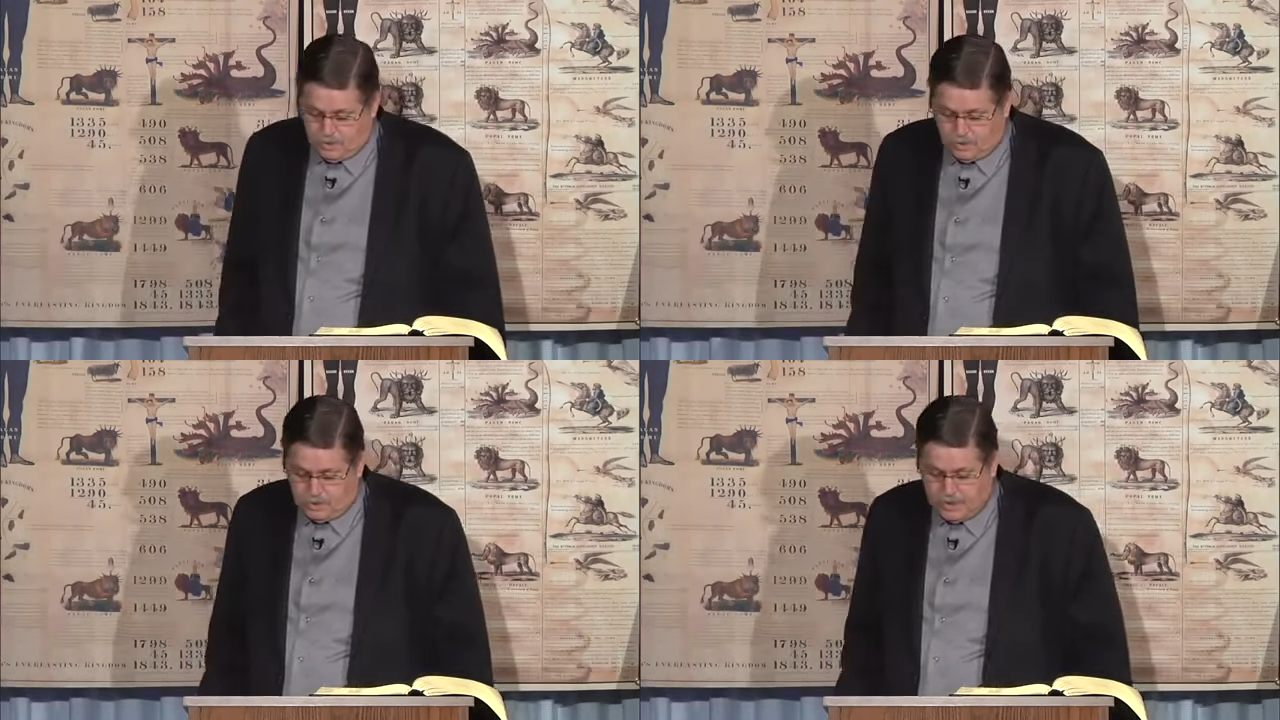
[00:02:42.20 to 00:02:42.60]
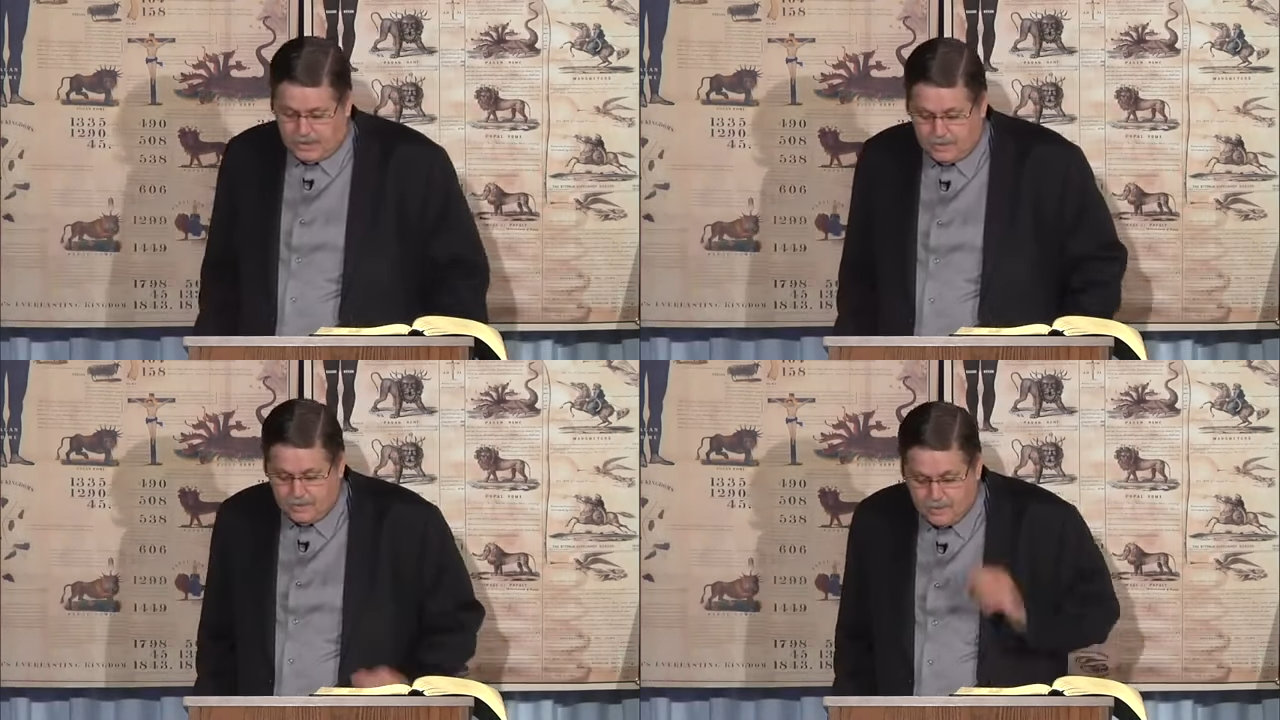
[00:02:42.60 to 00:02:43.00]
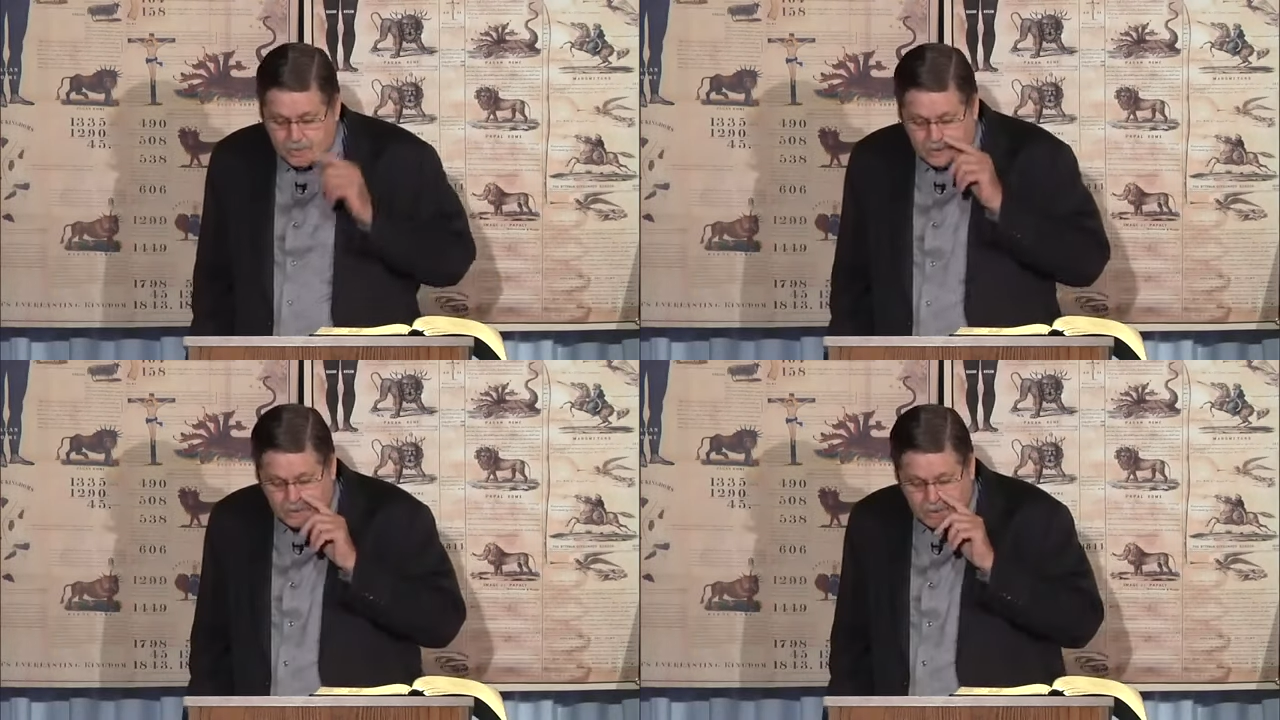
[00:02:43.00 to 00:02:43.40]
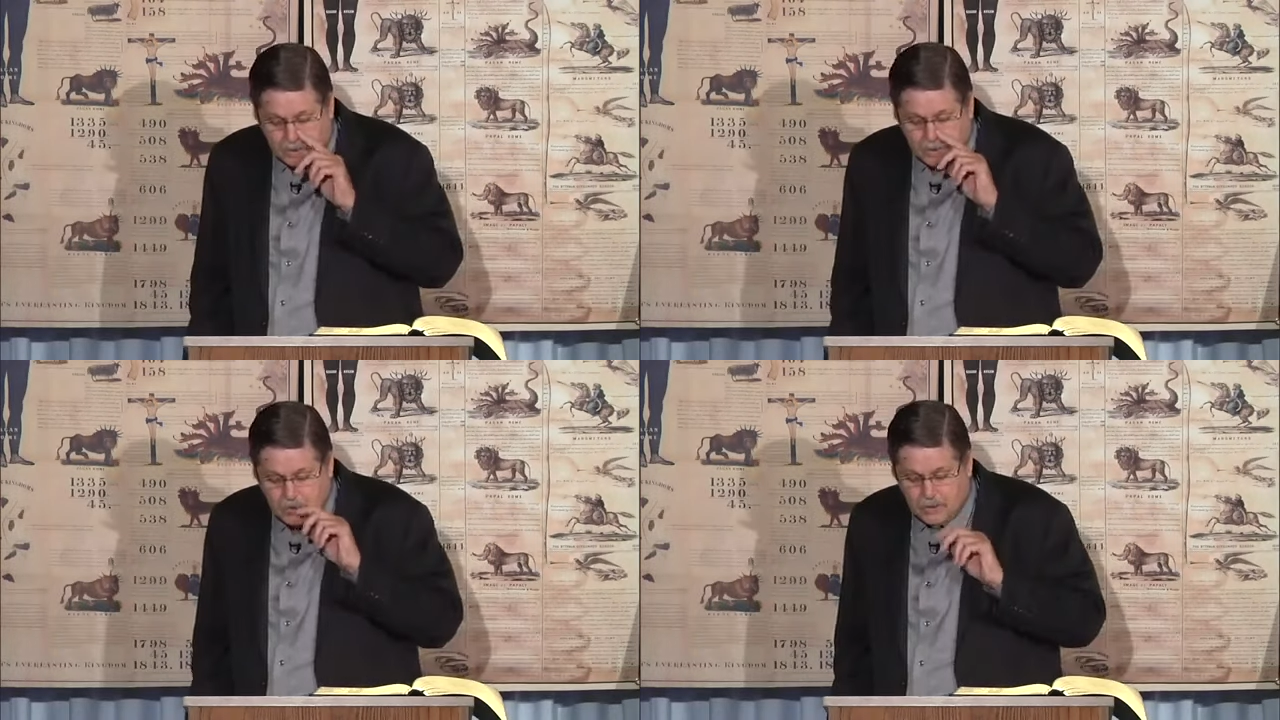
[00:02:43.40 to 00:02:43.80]
Okay, now
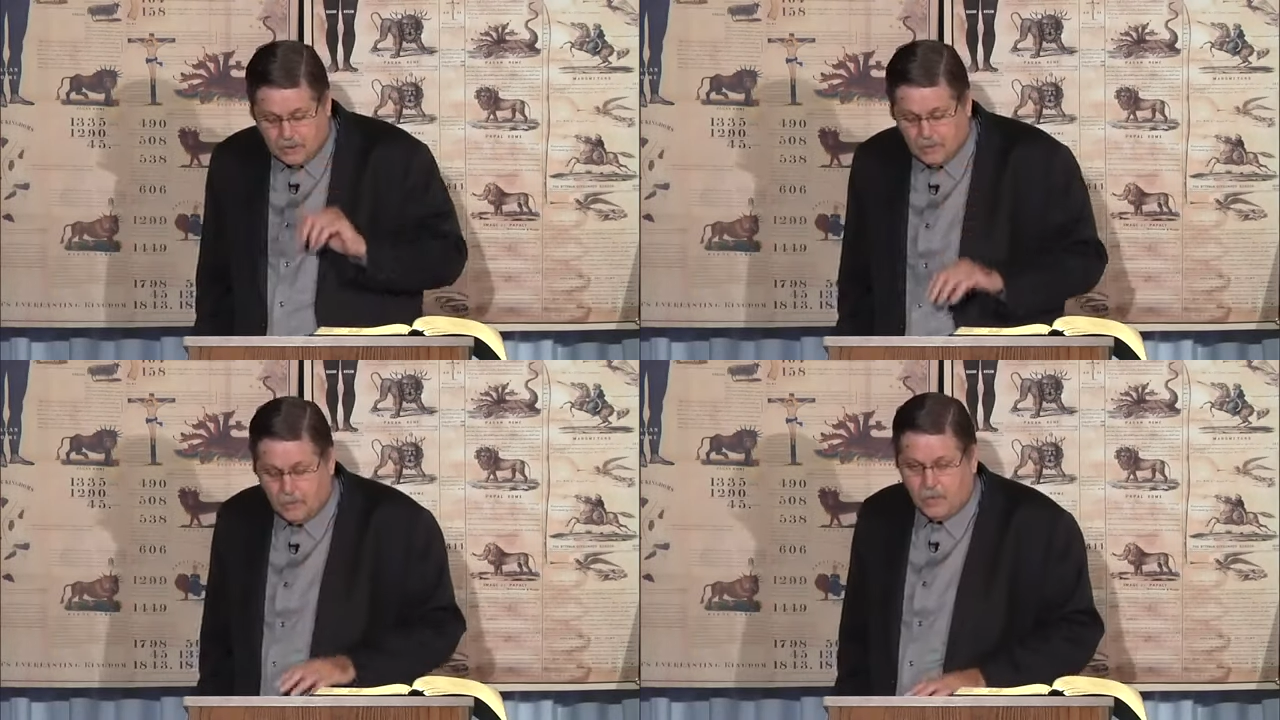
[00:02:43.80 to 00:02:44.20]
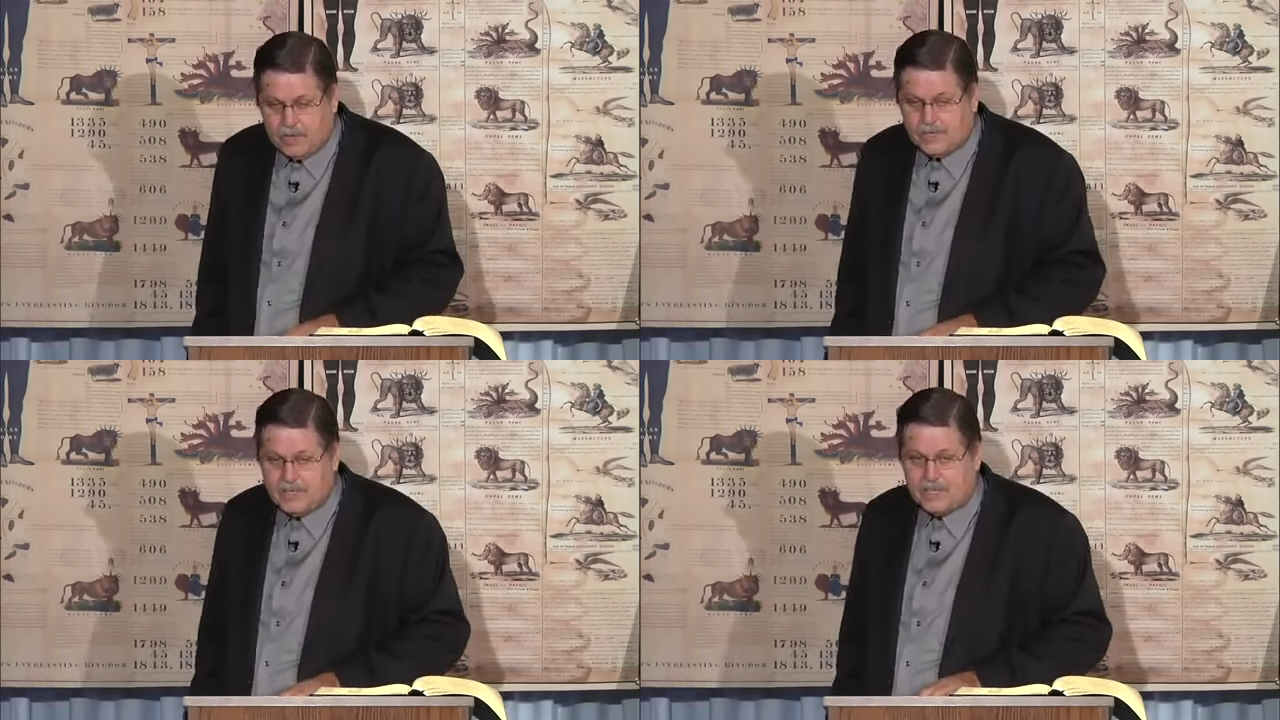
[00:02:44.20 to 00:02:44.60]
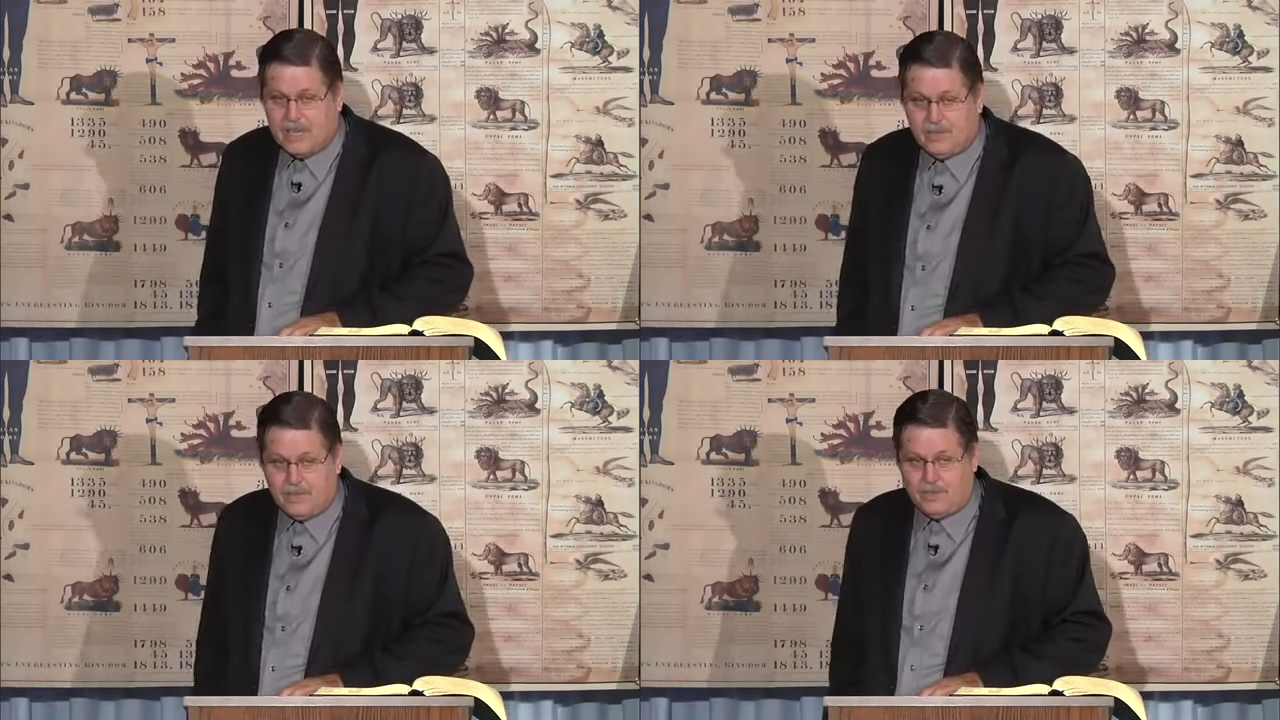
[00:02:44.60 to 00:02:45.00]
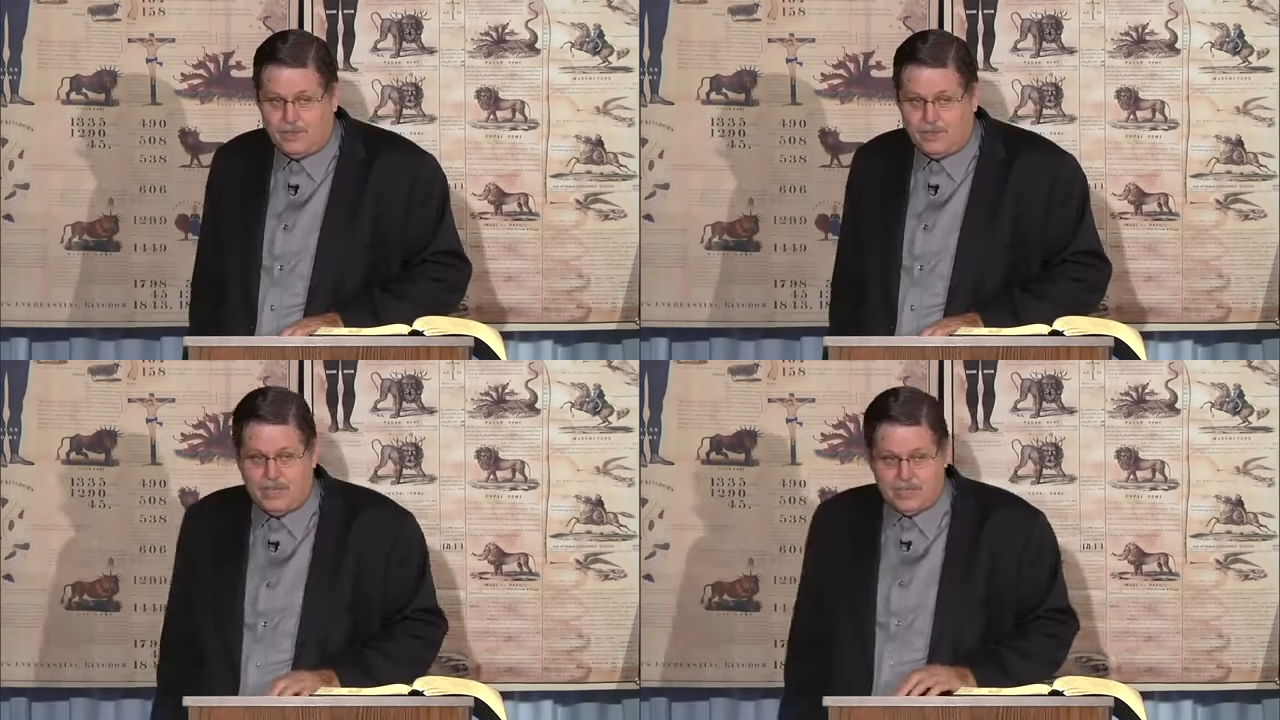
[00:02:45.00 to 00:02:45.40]
here, what does this have to
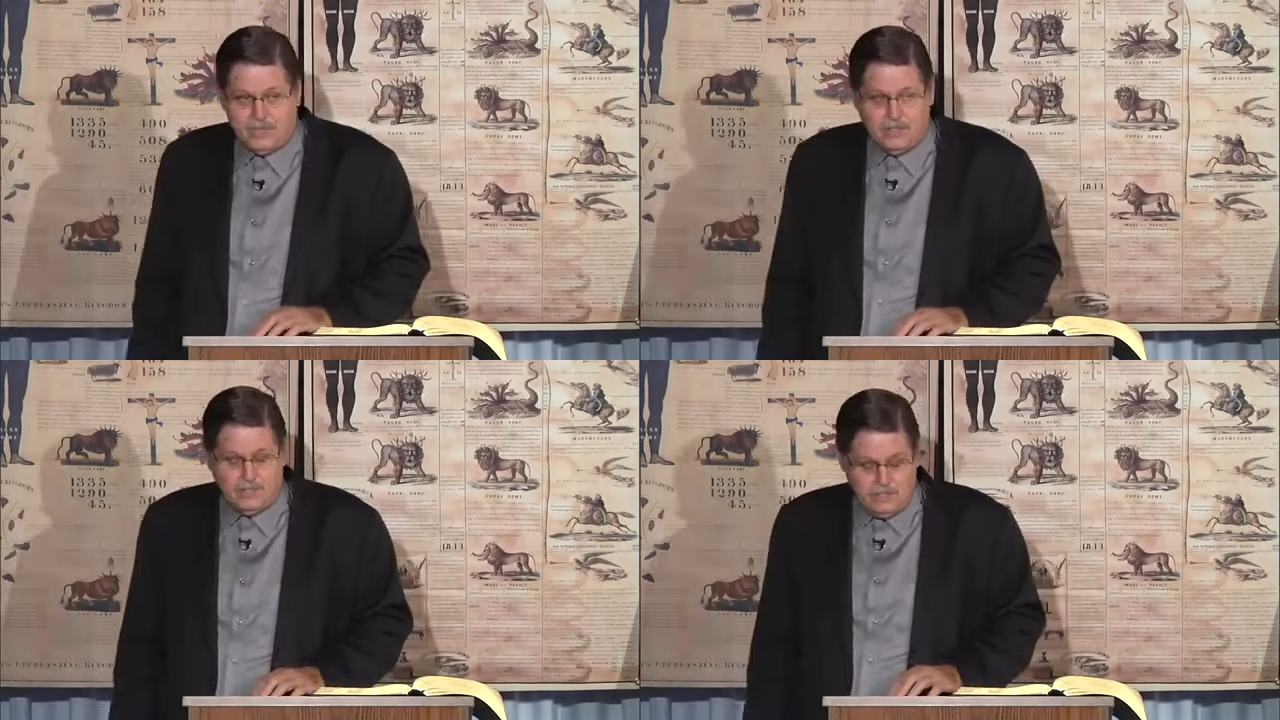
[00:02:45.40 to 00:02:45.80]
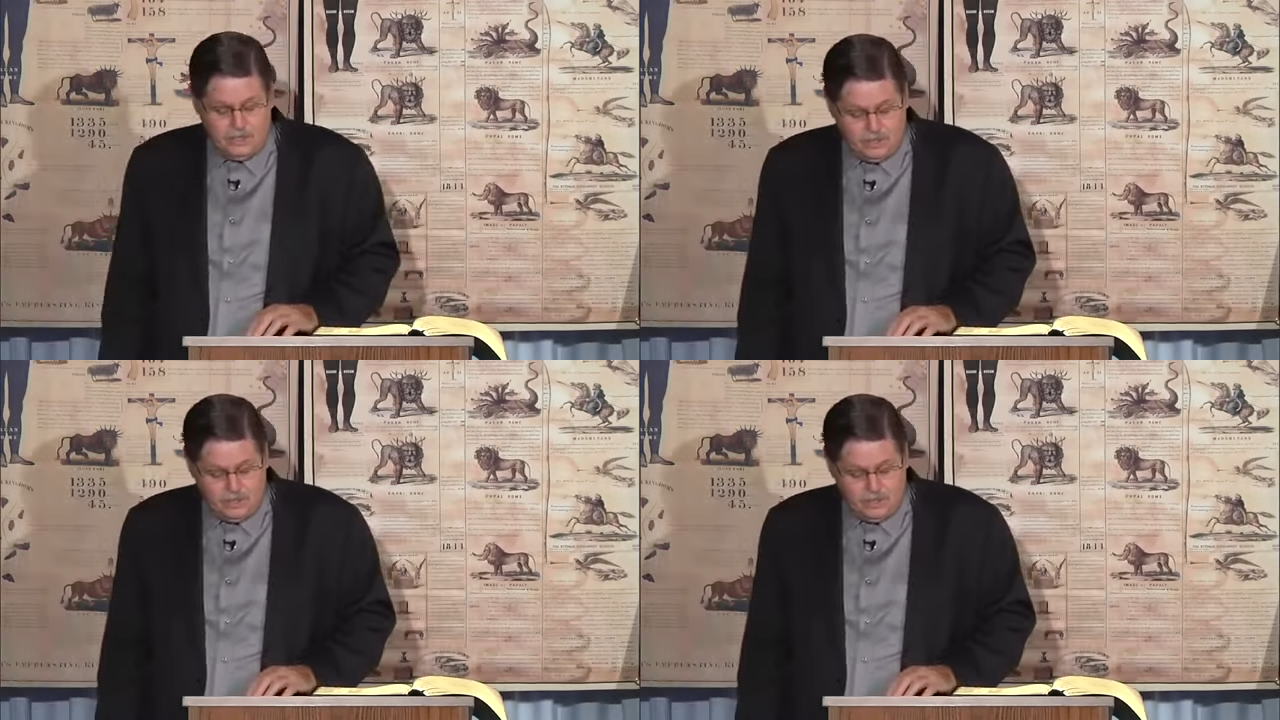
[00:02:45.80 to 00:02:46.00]
do with Exodus 30?